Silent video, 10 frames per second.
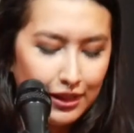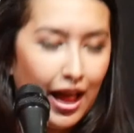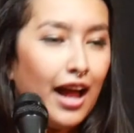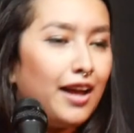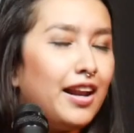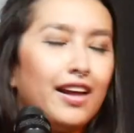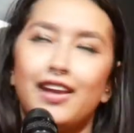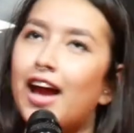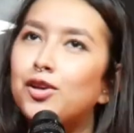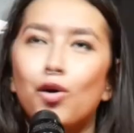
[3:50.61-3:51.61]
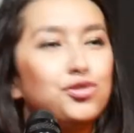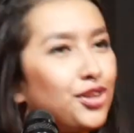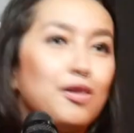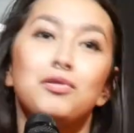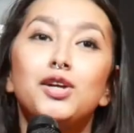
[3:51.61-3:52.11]
And I know
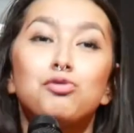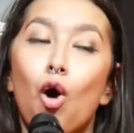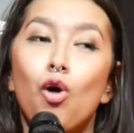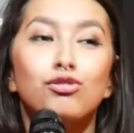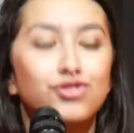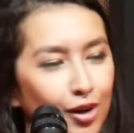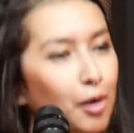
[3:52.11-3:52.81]
terribly wrong.